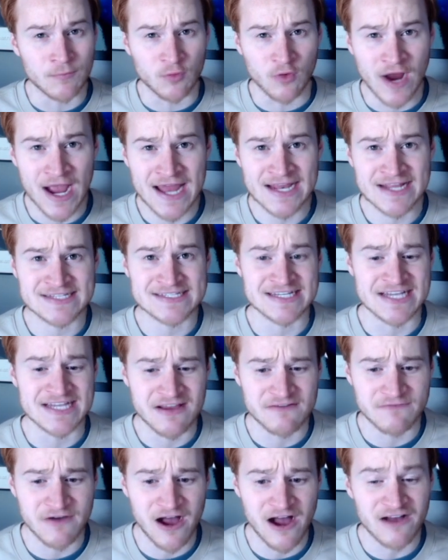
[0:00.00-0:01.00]
ready to
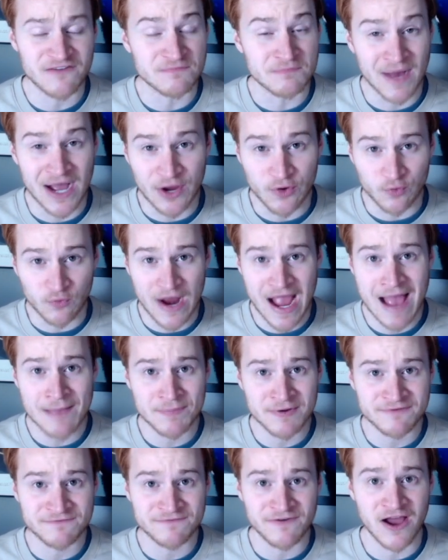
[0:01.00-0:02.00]
give off my
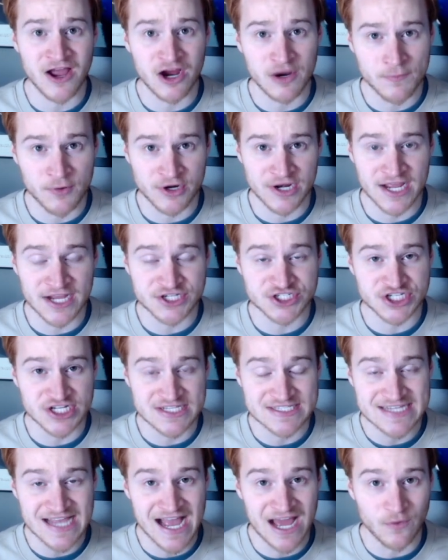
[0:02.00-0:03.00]
rapid fire
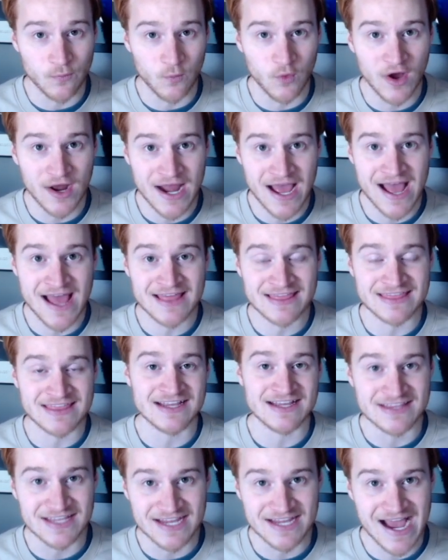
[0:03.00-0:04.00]
predictions on what I
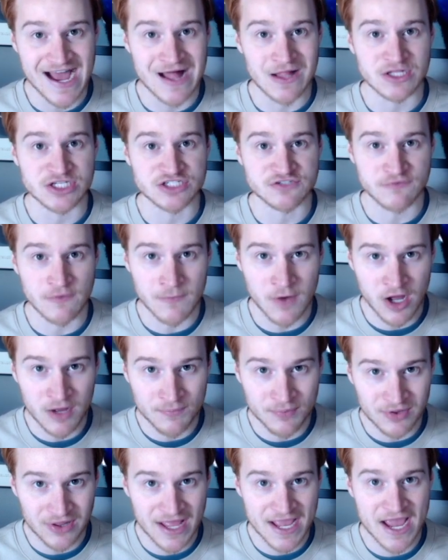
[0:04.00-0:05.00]
think the College Football
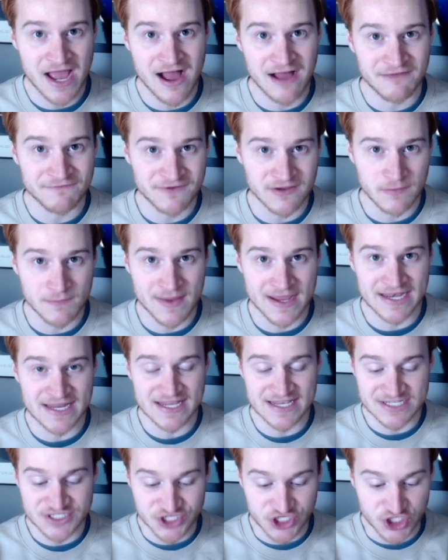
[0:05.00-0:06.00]
Playoff
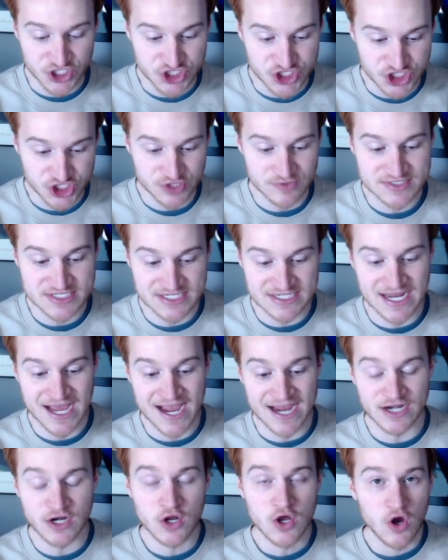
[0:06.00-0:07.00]
Committee is going to do
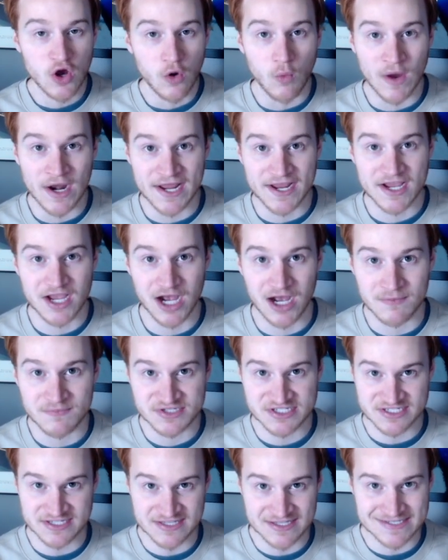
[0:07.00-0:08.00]
tonight when it
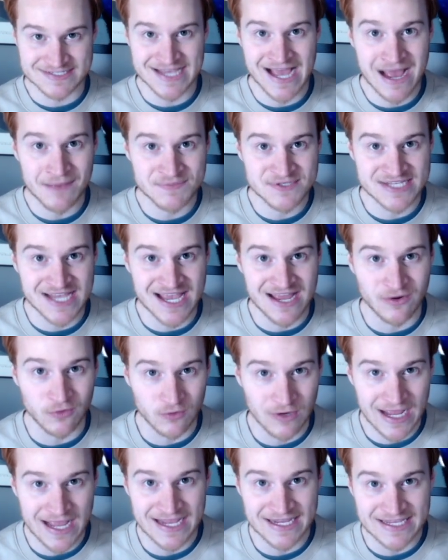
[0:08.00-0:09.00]
comes to the top 10
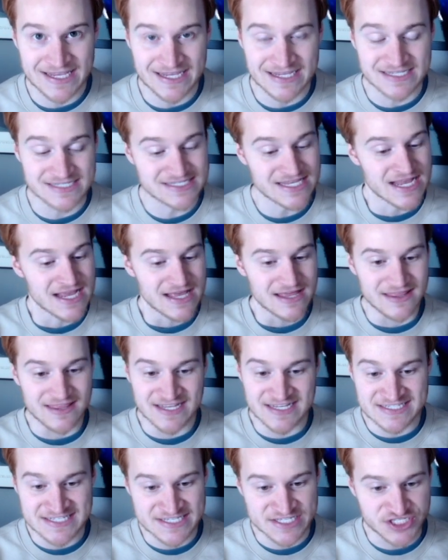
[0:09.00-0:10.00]
rankings.
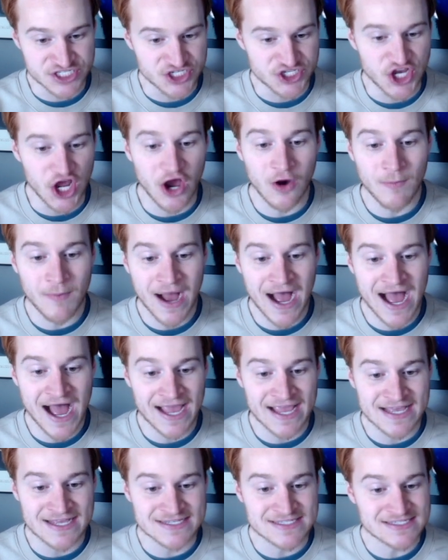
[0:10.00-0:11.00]
This is no
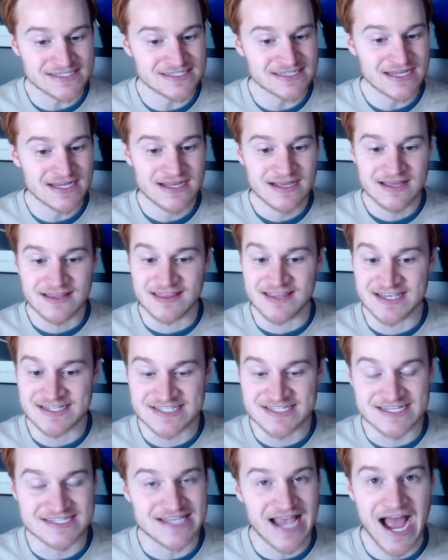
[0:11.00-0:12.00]
bias.
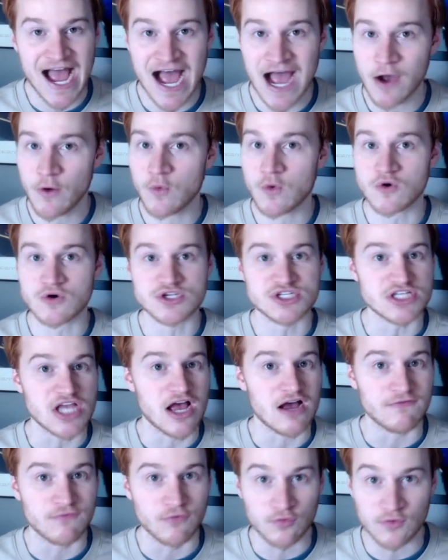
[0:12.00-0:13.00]
This is hours
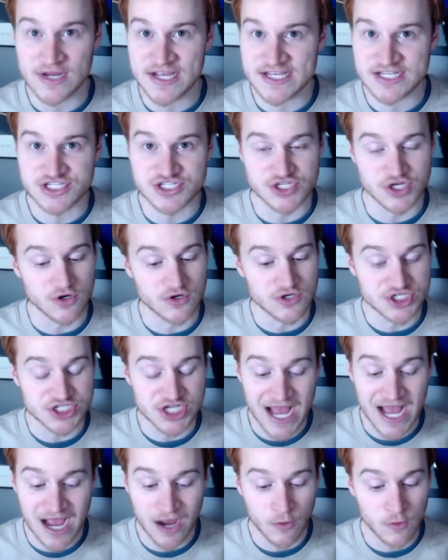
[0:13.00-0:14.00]
of research,
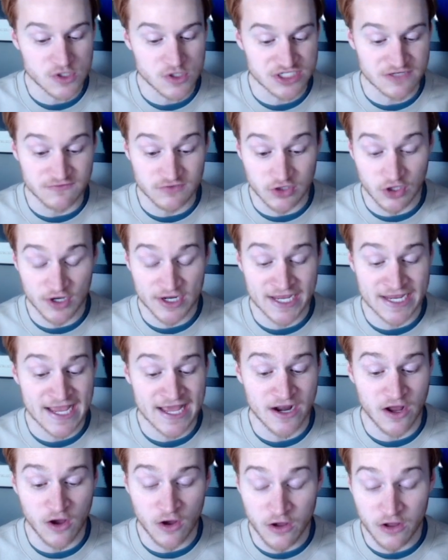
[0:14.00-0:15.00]
hours of looking
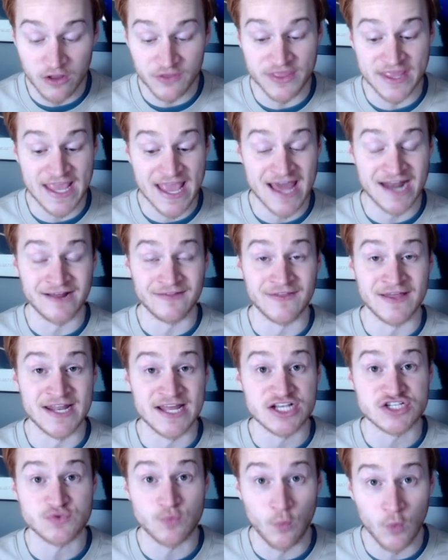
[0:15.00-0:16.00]
at all the
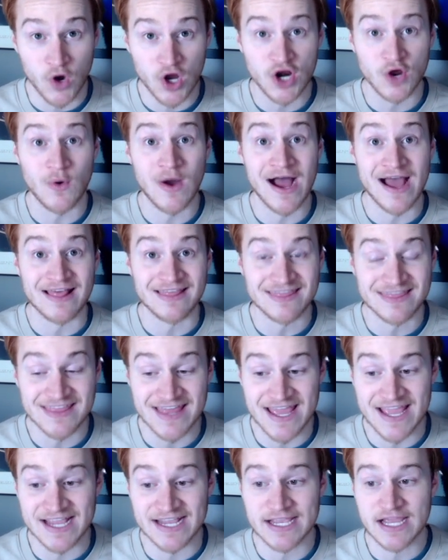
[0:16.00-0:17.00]
analytics. What do I
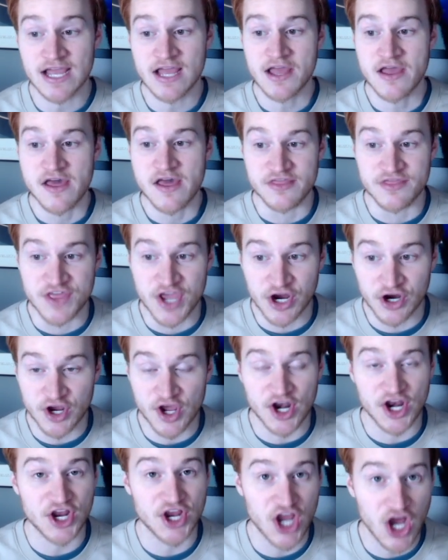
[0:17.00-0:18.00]
think they're
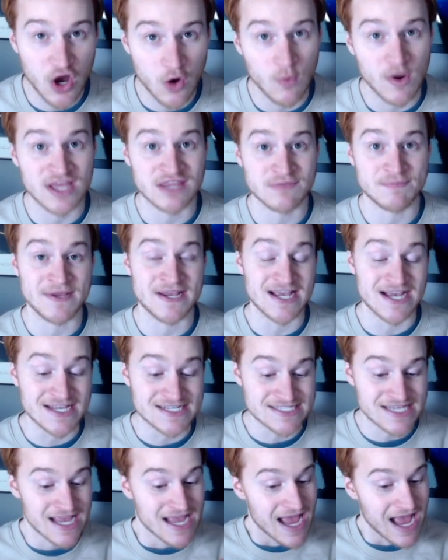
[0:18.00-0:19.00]
going to go with?
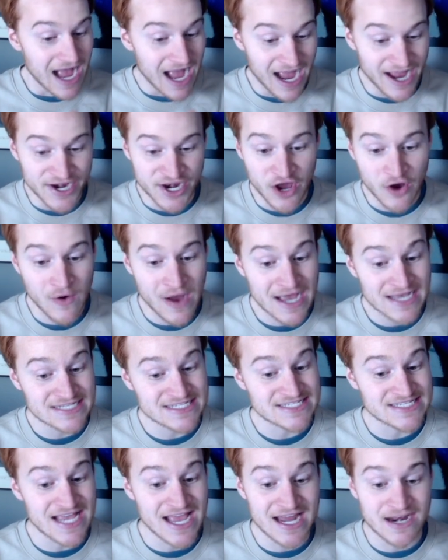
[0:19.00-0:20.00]
Because I know I
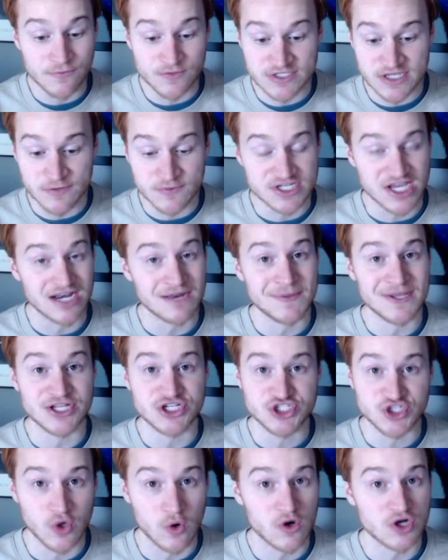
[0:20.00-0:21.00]
said it was going to be
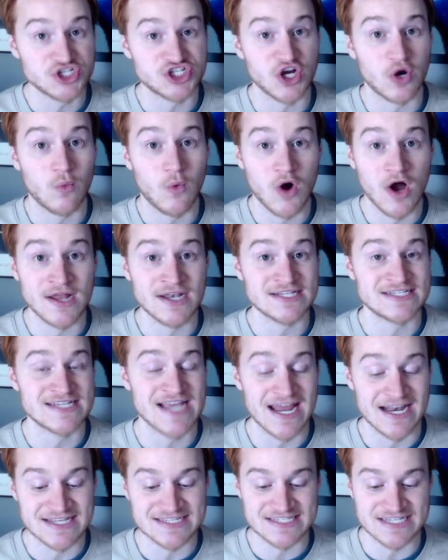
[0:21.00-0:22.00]
Georgia 1,
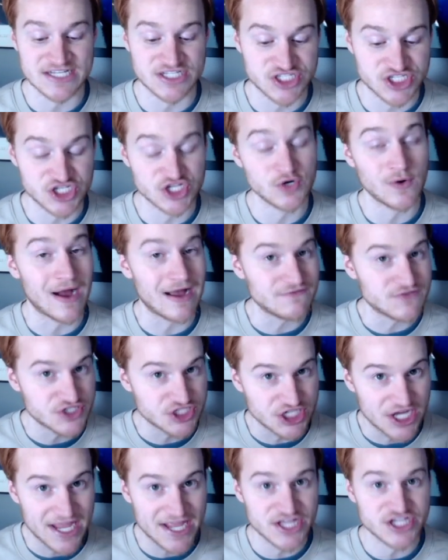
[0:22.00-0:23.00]
Tennessee 2. I've
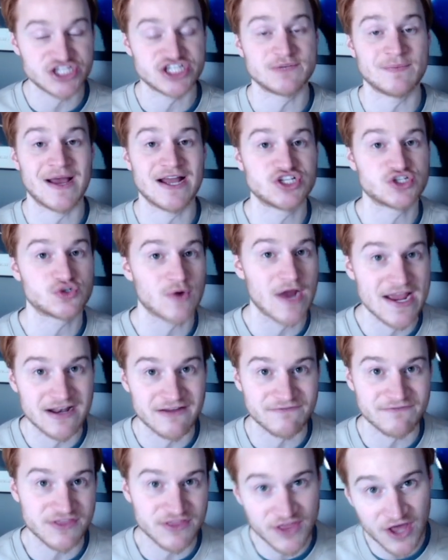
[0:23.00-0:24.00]
changed my train
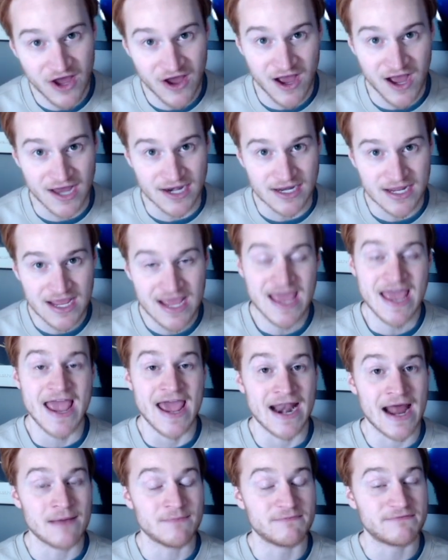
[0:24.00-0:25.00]
of thought.
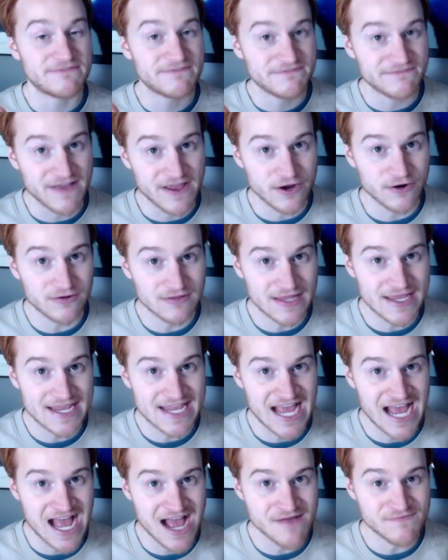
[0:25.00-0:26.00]
And I'm fairly
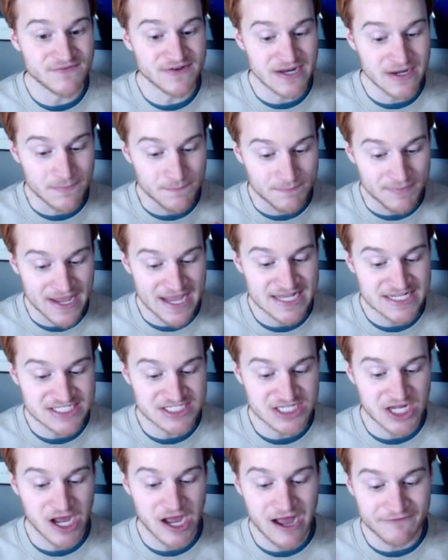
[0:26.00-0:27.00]
confident,
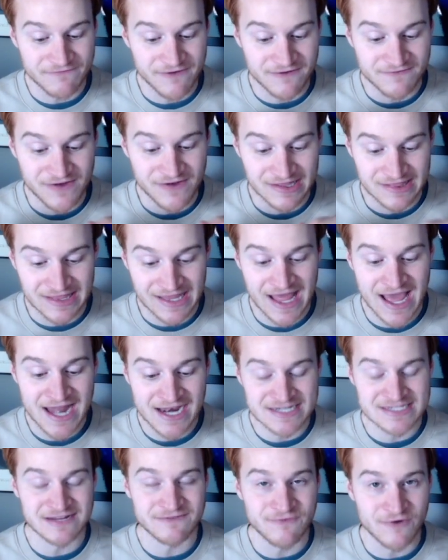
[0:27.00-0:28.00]
based off of a lot
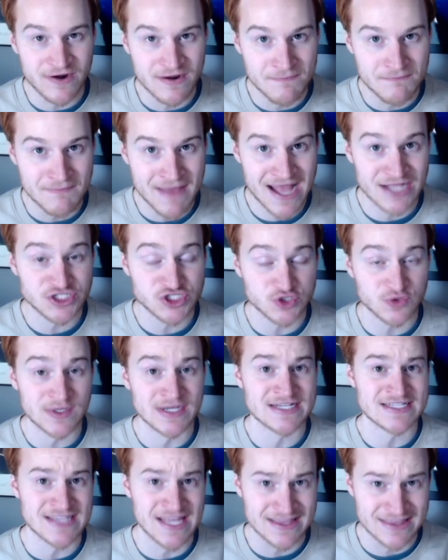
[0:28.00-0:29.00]
of different
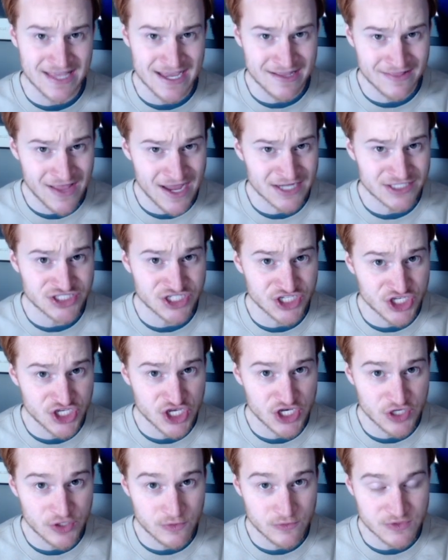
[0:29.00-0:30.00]
metrics that they like to
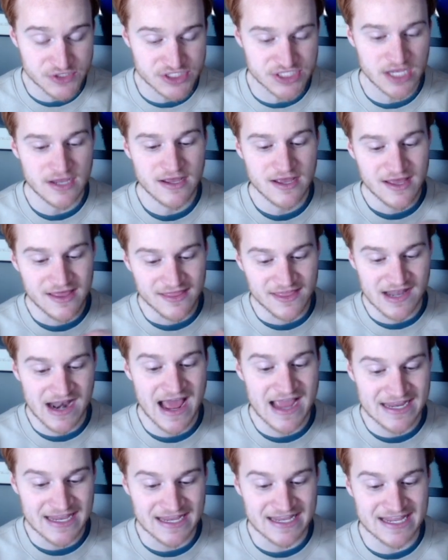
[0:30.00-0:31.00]
use, that
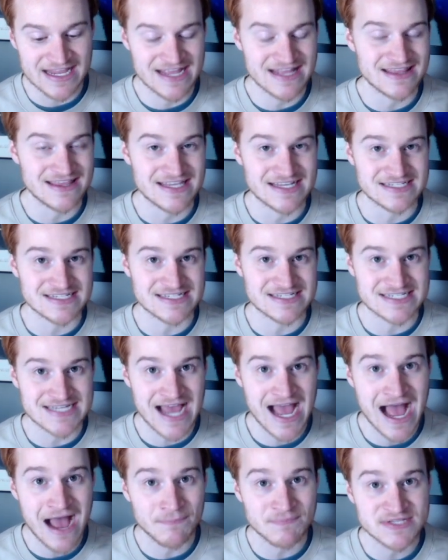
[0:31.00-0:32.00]
I can get this
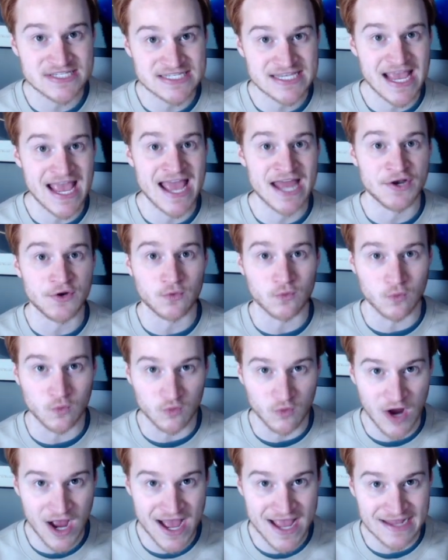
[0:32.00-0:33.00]
top 10
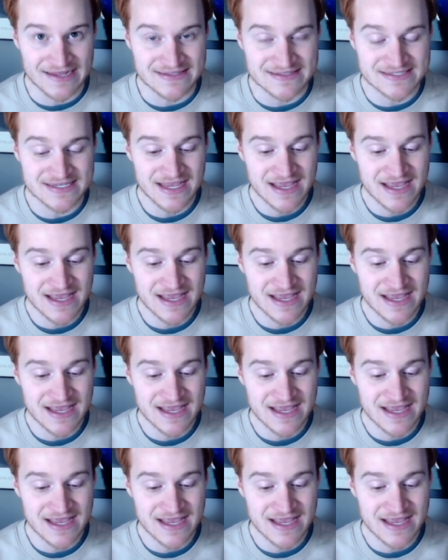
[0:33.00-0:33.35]
right.